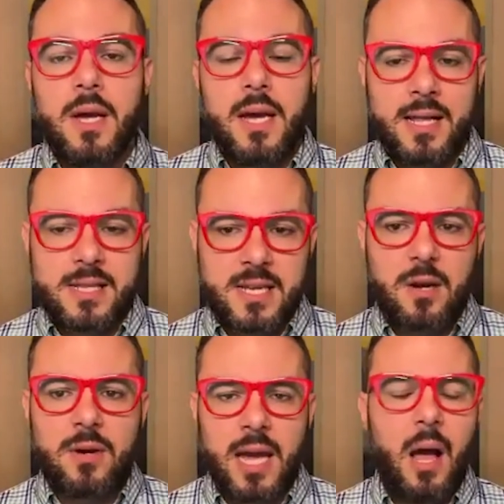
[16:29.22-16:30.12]
and say,
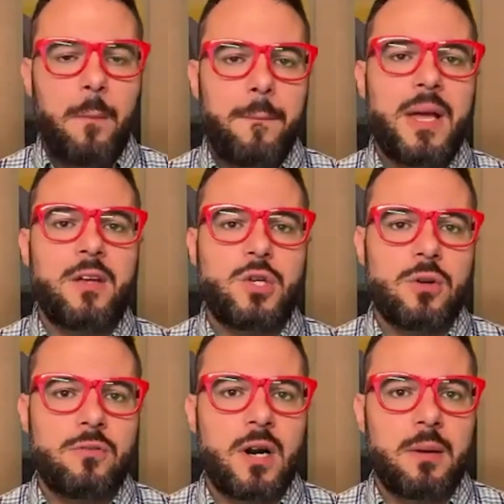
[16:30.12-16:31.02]
okay, how big is
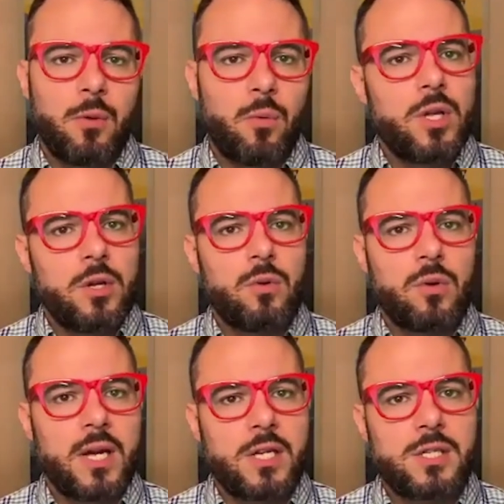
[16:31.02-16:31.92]
your environment? What are you
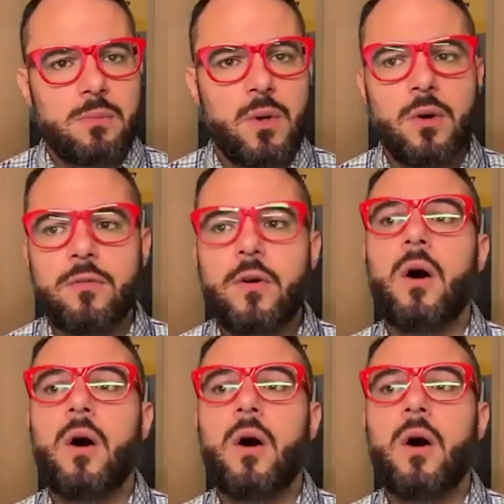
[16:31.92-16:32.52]
looking to move?